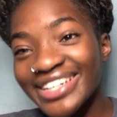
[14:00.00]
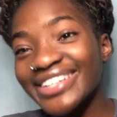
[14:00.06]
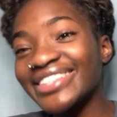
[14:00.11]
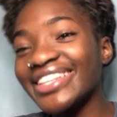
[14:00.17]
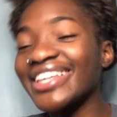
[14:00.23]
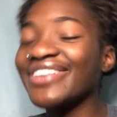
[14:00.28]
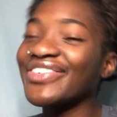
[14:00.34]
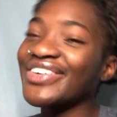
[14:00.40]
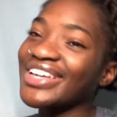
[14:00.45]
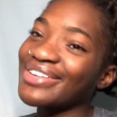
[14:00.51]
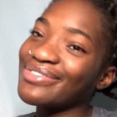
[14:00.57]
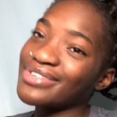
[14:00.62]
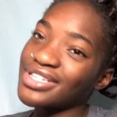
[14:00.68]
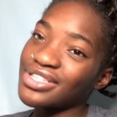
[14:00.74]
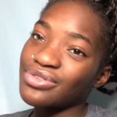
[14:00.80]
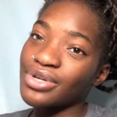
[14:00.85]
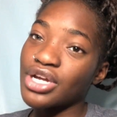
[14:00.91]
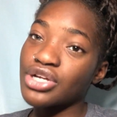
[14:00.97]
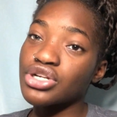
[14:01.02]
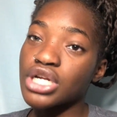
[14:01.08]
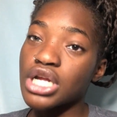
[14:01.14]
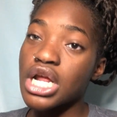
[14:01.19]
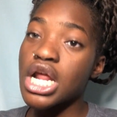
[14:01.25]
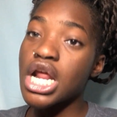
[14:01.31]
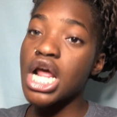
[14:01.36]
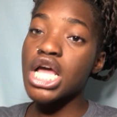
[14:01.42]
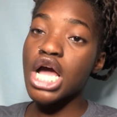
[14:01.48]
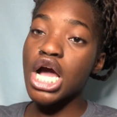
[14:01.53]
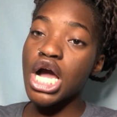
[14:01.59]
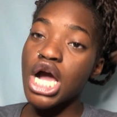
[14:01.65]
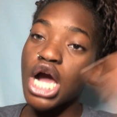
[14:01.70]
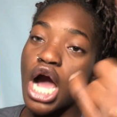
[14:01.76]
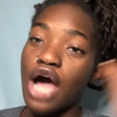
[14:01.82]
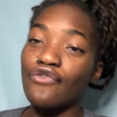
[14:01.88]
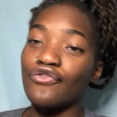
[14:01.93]
Thank you for getting me to 300.
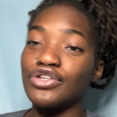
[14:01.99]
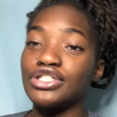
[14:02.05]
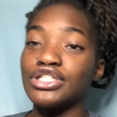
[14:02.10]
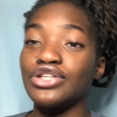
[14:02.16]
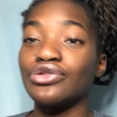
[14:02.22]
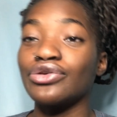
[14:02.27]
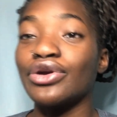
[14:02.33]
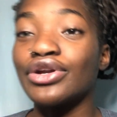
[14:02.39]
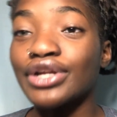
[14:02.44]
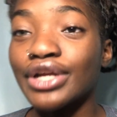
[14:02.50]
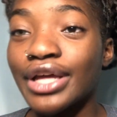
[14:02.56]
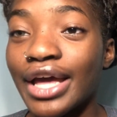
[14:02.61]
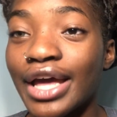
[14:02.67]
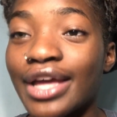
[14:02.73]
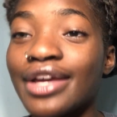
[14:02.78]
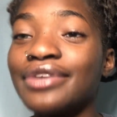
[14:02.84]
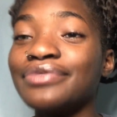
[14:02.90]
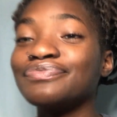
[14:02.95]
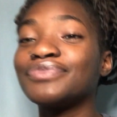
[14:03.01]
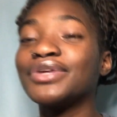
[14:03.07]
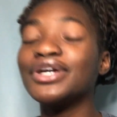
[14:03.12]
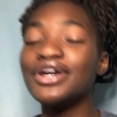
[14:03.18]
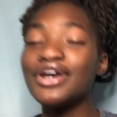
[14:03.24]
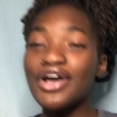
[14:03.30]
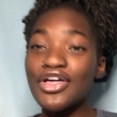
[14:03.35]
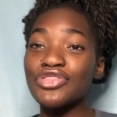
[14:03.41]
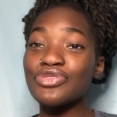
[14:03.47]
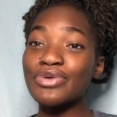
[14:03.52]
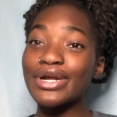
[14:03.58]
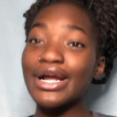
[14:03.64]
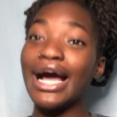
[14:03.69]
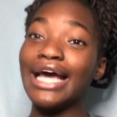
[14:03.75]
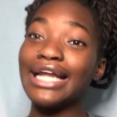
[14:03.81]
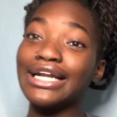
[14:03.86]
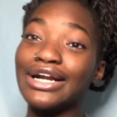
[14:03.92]
I was going to say 300K.
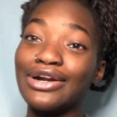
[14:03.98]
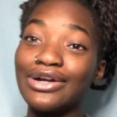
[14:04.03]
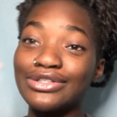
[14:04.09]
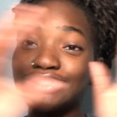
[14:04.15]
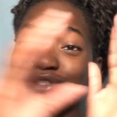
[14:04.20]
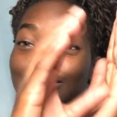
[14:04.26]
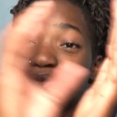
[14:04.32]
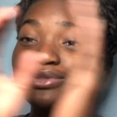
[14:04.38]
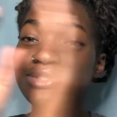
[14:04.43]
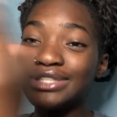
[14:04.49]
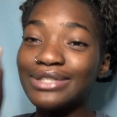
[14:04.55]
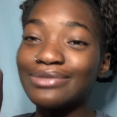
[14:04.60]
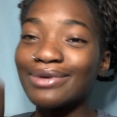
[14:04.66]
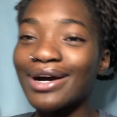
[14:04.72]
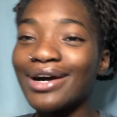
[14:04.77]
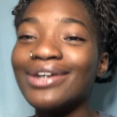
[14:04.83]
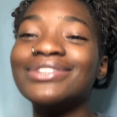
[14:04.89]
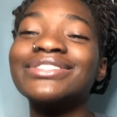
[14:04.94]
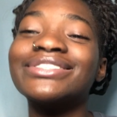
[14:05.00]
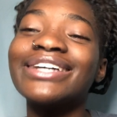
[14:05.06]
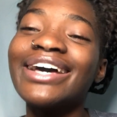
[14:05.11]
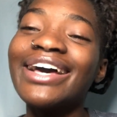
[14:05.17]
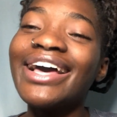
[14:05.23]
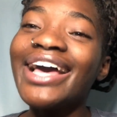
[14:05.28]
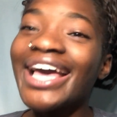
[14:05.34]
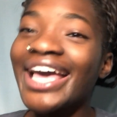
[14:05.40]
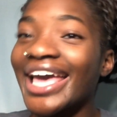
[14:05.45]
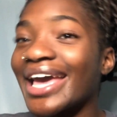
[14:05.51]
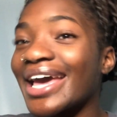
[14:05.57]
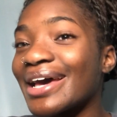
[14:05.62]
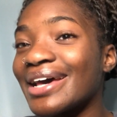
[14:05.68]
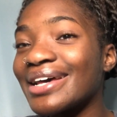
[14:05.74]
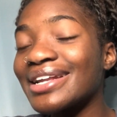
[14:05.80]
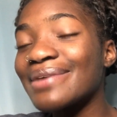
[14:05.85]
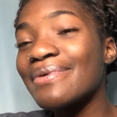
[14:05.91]
300 on 2 zeros.
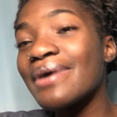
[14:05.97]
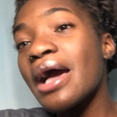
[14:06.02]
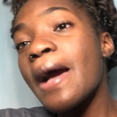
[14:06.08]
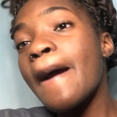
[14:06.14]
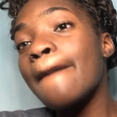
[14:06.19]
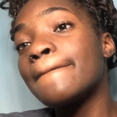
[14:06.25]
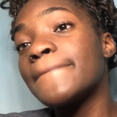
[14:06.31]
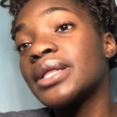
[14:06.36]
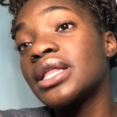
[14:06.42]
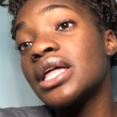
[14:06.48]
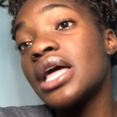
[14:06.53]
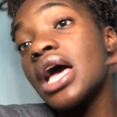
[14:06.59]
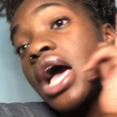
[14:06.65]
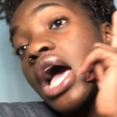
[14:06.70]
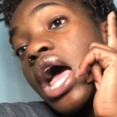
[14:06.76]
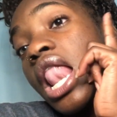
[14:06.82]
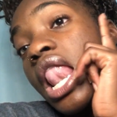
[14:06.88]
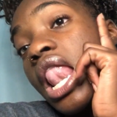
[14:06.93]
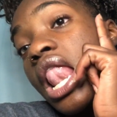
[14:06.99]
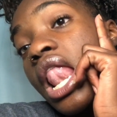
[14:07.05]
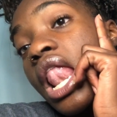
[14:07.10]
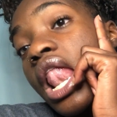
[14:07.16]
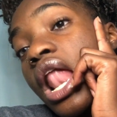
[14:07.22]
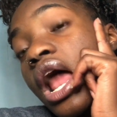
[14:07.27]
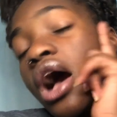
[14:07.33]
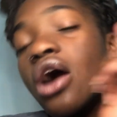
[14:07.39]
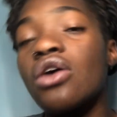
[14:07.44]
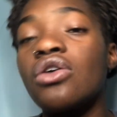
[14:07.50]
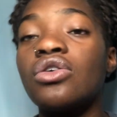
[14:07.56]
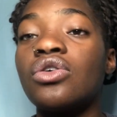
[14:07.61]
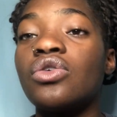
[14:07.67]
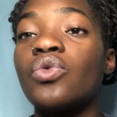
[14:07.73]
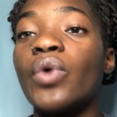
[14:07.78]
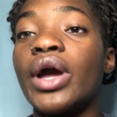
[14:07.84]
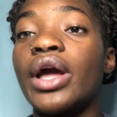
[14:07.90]
And, oh,
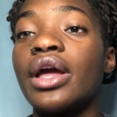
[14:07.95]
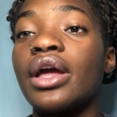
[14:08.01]
wait.